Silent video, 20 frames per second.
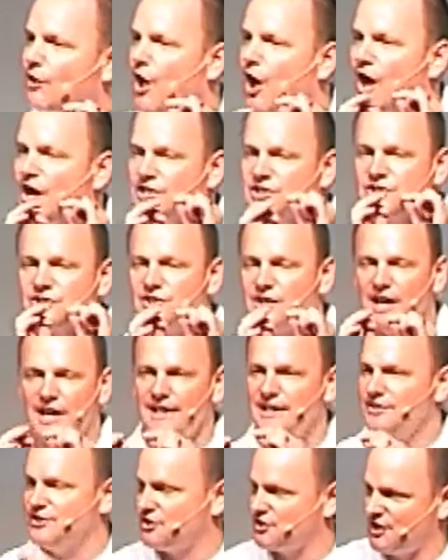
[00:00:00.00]
floss,
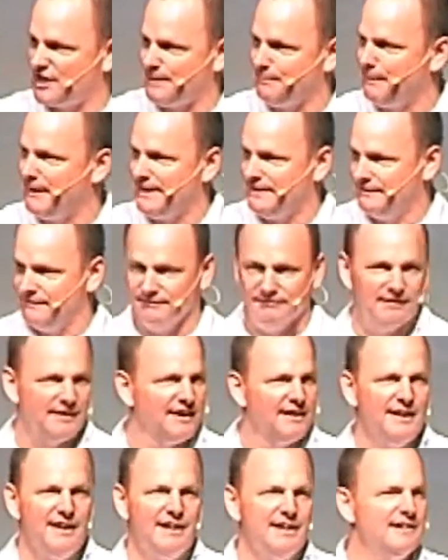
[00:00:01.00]
and then just keep eating.
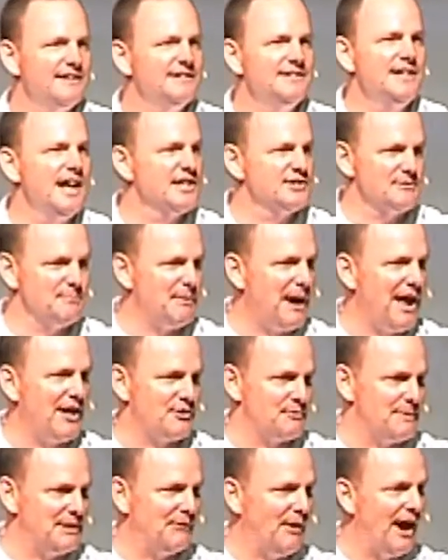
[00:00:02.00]
Doesn't
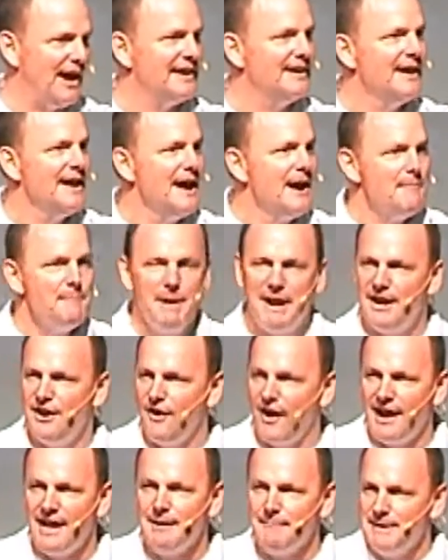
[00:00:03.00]
bother me, right? But
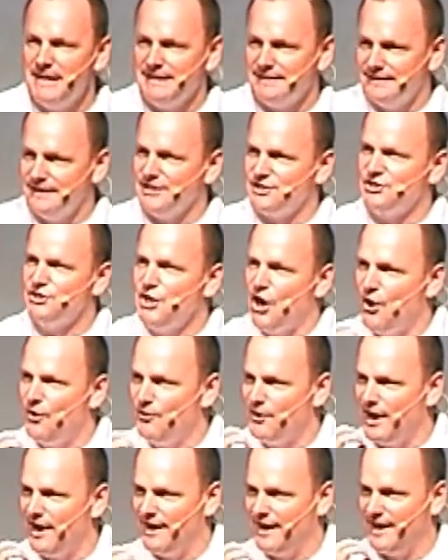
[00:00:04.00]
here I am eating this
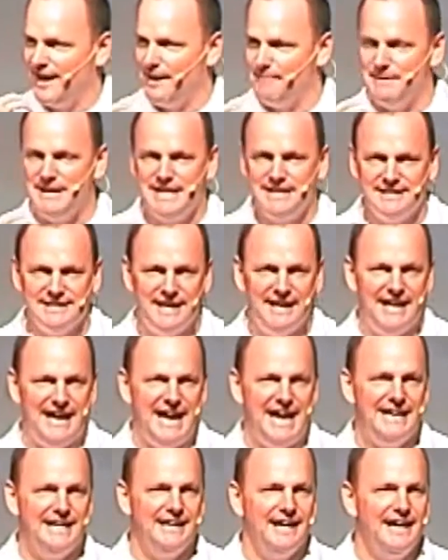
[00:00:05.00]
donut and I'm eating
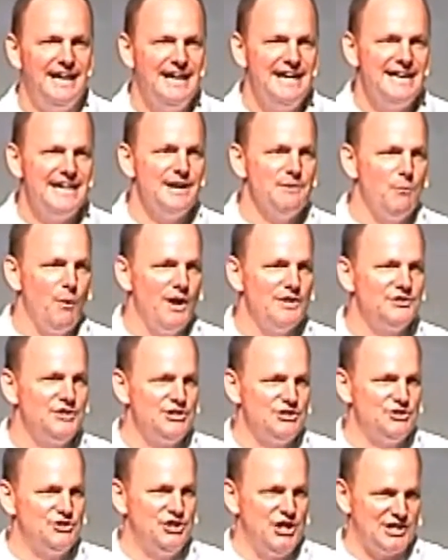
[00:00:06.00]
it, and it
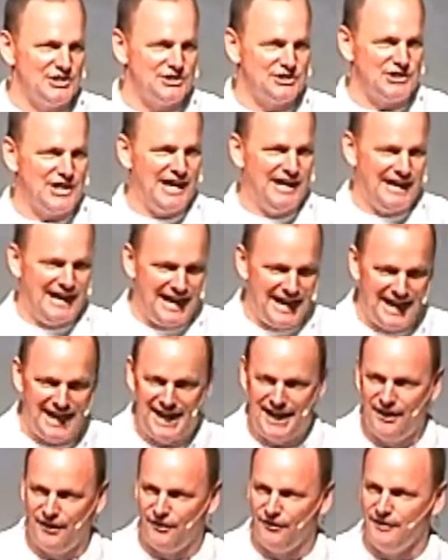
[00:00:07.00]
wasn't just a
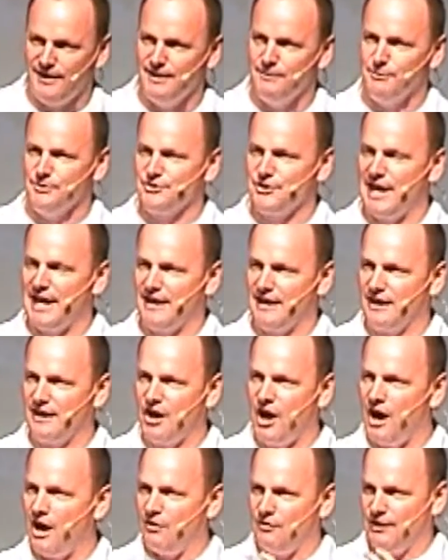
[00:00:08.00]
hair, it was like a
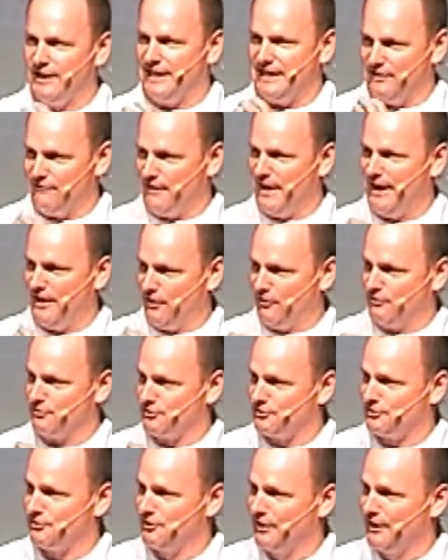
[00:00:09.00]
colony of
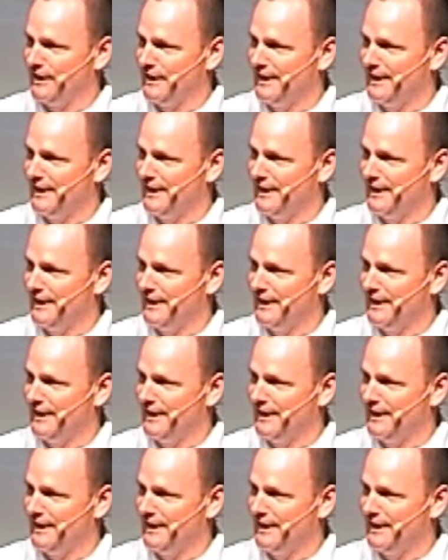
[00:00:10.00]
hairs.